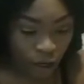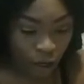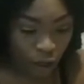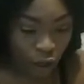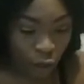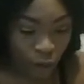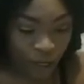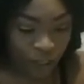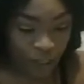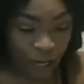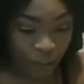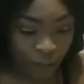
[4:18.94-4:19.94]
you're wanting to
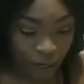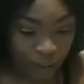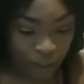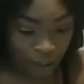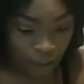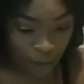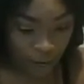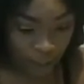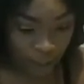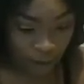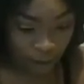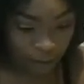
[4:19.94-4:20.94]
come into
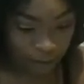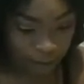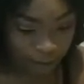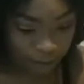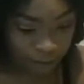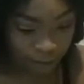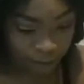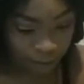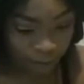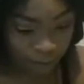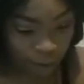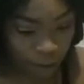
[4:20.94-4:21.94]
somebody.
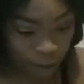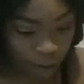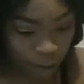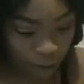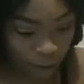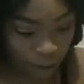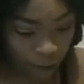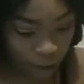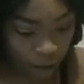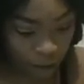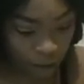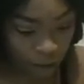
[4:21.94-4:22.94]
You want to come
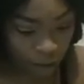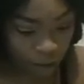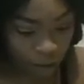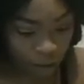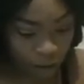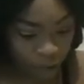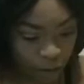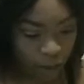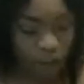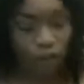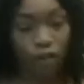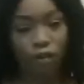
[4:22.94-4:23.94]
in
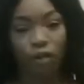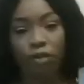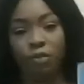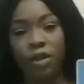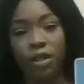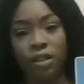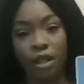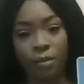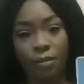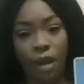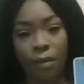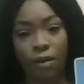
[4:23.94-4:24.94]
because you miss them,
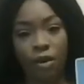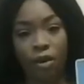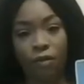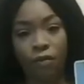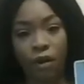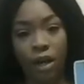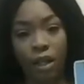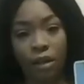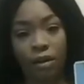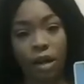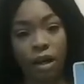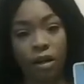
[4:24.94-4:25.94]
and maybe you're afraid that they're
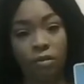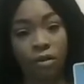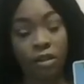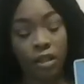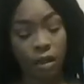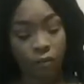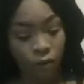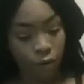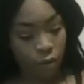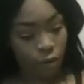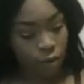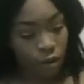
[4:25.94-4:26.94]
not going to receive
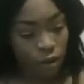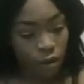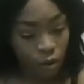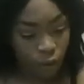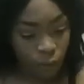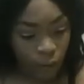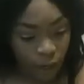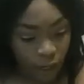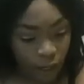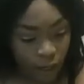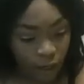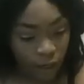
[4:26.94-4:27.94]
you the
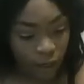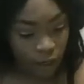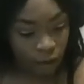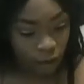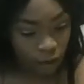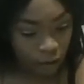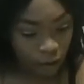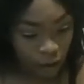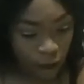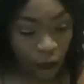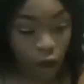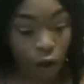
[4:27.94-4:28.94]
way.
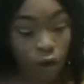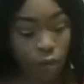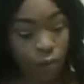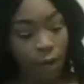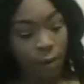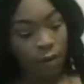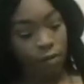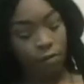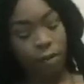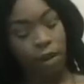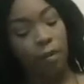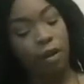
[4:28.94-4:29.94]
Oh, then
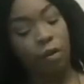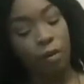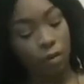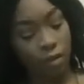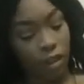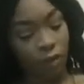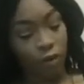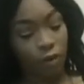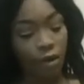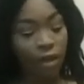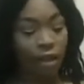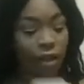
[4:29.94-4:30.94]
maybe they won't receive you the
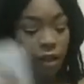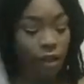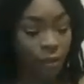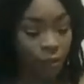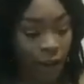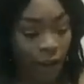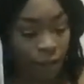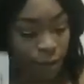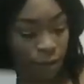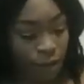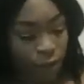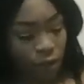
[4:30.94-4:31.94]
way that they did in the past,
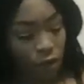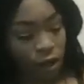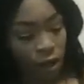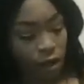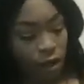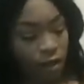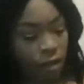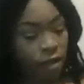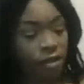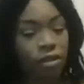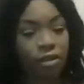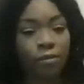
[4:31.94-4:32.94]
because if you look at it like
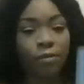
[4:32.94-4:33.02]
this,